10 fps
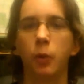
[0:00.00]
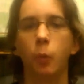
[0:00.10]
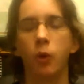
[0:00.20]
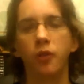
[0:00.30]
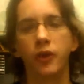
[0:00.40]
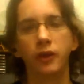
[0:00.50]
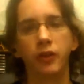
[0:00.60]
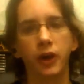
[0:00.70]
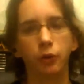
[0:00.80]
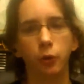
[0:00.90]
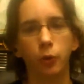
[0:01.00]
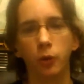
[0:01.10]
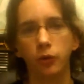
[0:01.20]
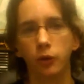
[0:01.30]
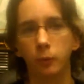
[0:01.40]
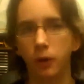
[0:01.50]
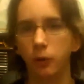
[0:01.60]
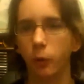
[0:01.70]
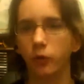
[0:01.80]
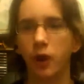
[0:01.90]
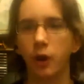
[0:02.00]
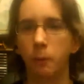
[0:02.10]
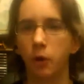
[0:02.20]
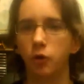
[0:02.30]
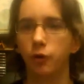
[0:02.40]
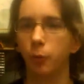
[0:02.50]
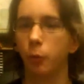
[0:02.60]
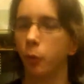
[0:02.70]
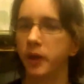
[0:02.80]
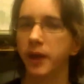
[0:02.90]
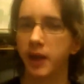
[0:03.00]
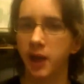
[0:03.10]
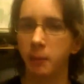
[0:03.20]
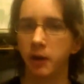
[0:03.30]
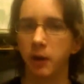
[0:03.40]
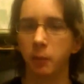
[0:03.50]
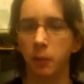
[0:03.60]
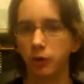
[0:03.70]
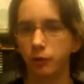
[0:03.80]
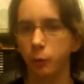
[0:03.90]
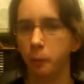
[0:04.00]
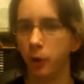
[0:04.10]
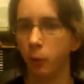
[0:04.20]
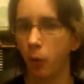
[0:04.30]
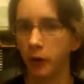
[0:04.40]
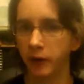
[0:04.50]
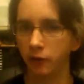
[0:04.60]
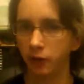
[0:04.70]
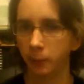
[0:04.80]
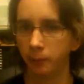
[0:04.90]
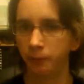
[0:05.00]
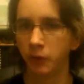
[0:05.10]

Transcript: One thing that I do wonder about, though, is how much of it will be a game and how much of it will be a walking sim.